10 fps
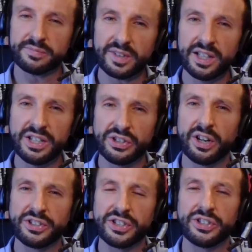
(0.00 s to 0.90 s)
it's
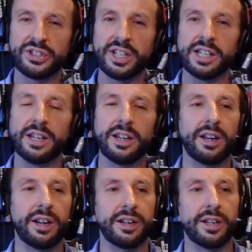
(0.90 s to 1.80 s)
nice to see
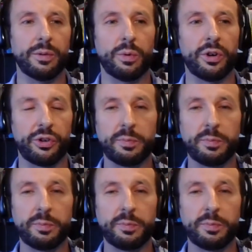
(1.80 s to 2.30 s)
that what's